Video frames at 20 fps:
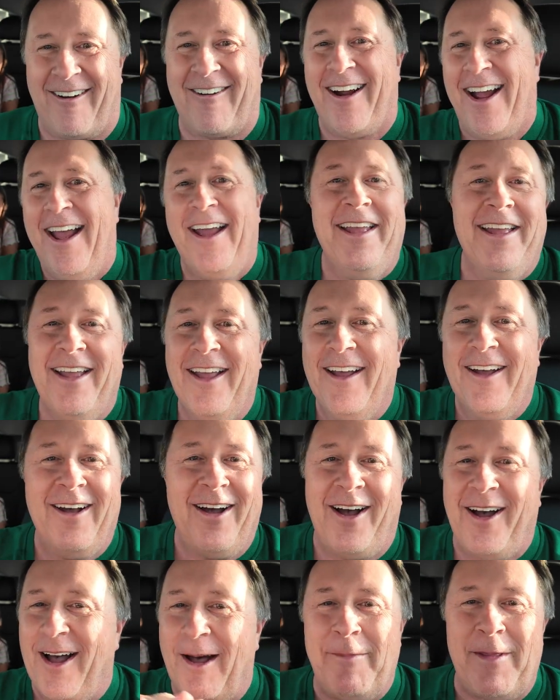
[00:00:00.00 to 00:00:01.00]
all right.
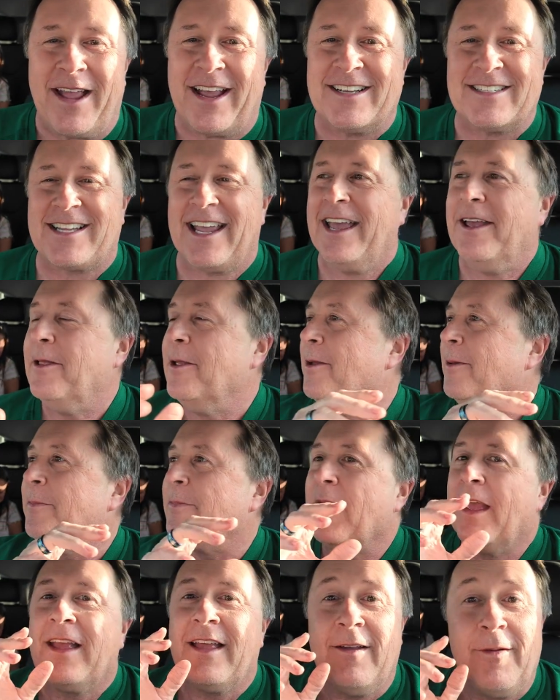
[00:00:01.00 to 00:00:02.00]
I'm not gonna say it.
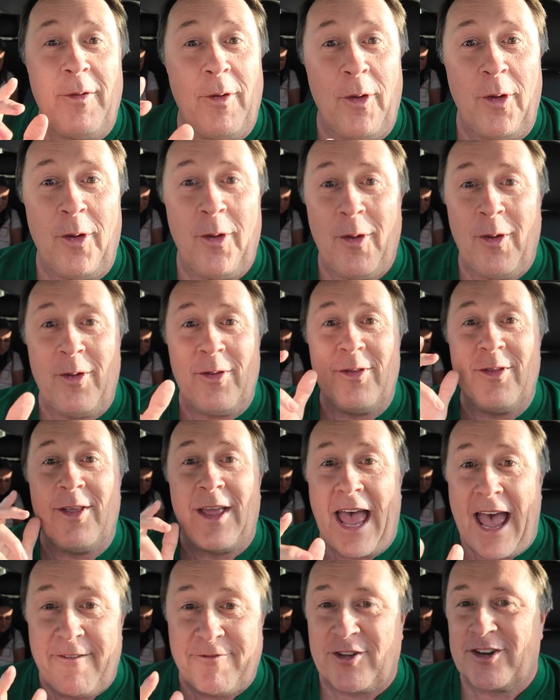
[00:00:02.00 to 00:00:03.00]

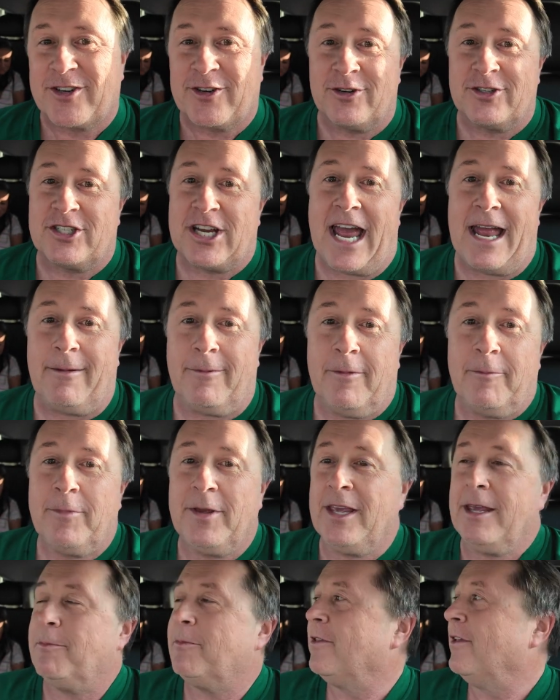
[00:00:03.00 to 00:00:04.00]
After show chat,
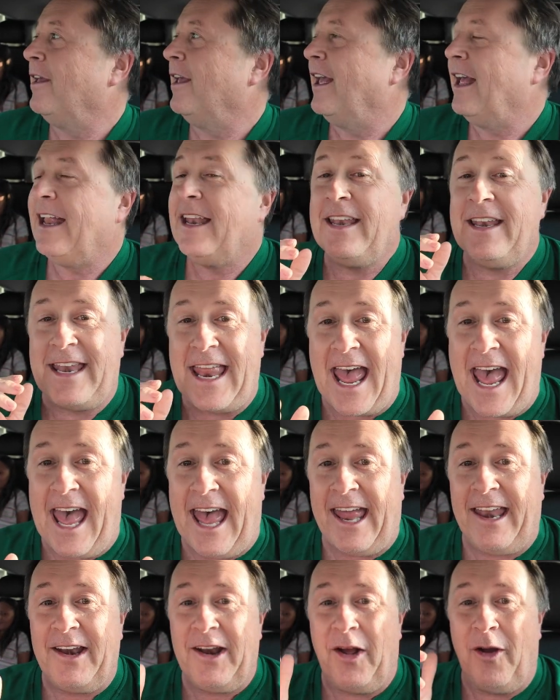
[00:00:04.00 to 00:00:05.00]
peep.
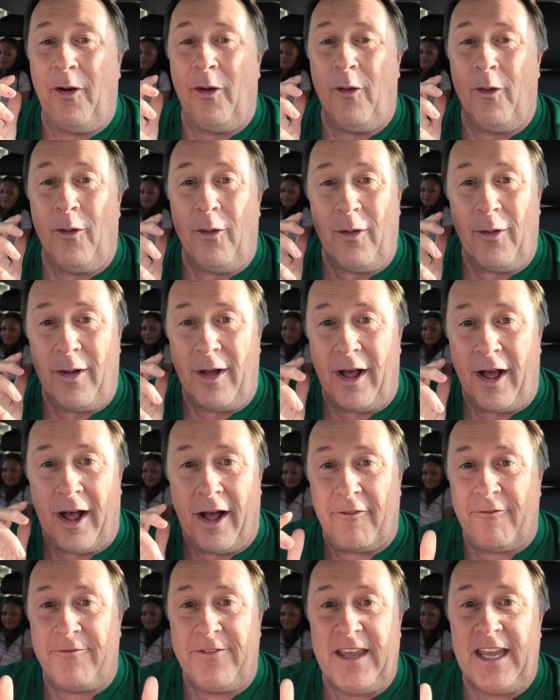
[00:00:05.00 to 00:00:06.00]
That
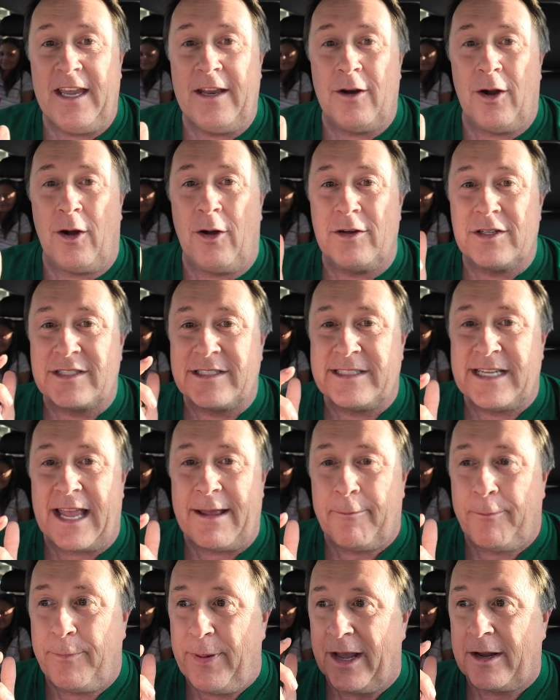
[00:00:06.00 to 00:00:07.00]
uh, Vito
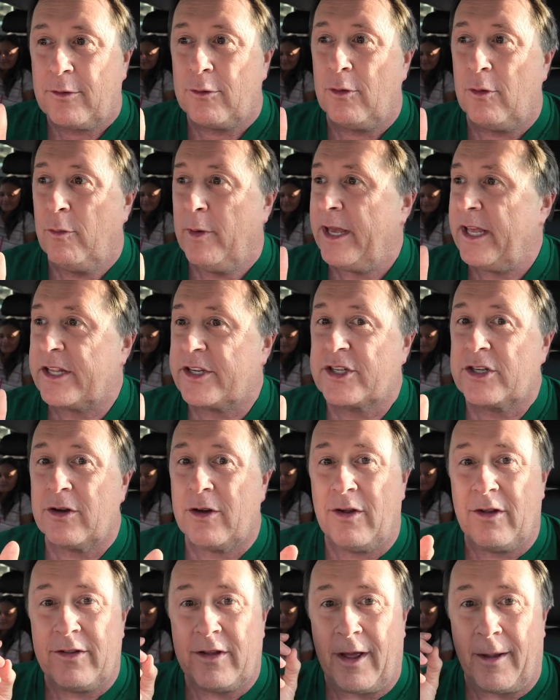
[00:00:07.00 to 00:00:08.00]
Picklewich,
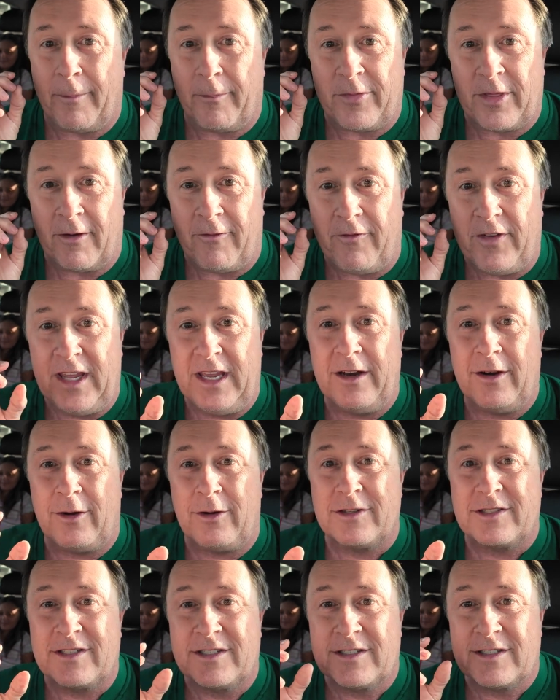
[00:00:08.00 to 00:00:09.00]
the the
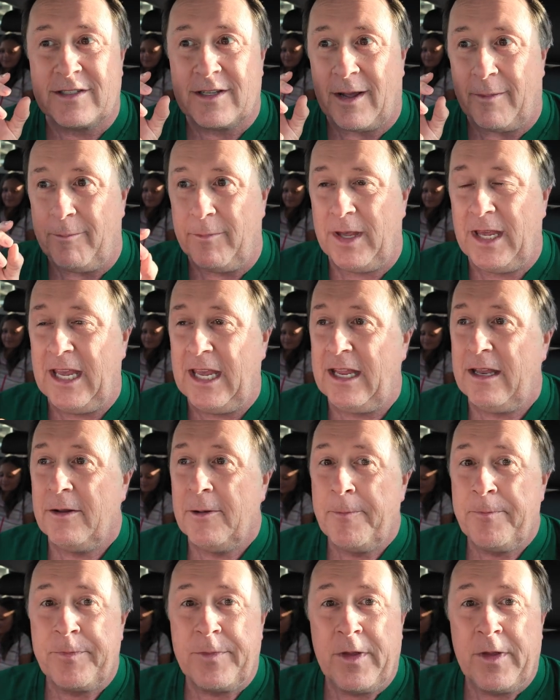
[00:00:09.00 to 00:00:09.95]
Vito uh, meat